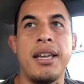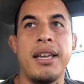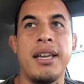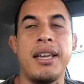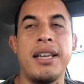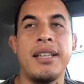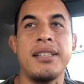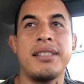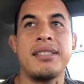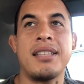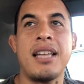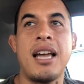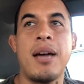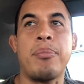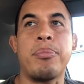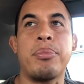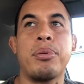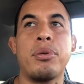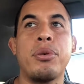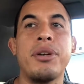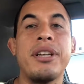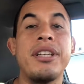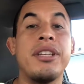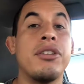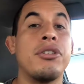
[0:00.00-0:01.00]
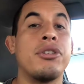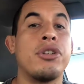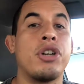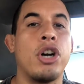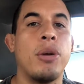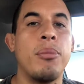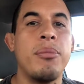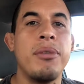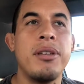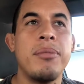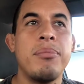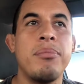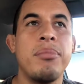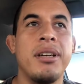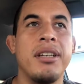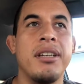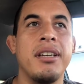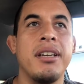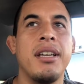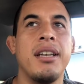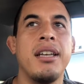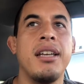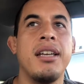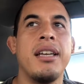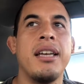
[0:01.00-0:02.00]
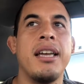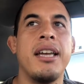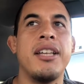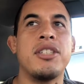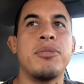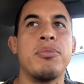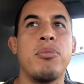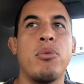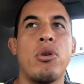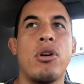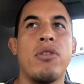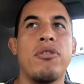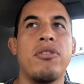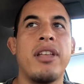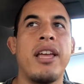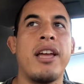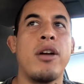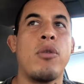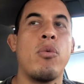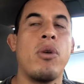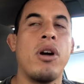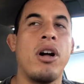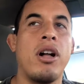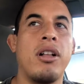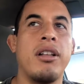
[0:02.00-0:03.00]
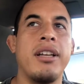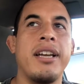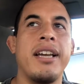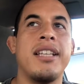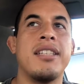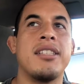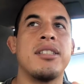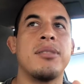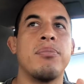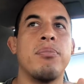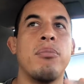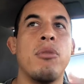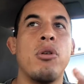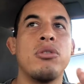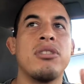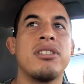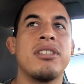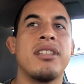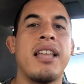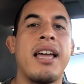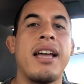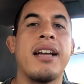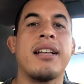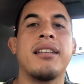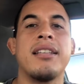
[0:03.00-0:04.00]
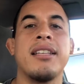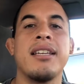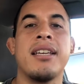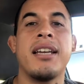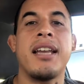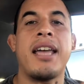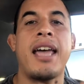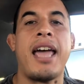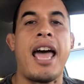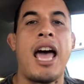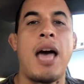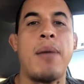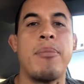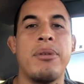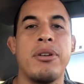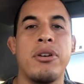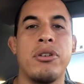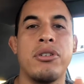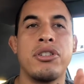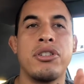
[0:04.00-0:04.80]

it's not predetermined, but it's more of like, well, it's most likely going to happen, or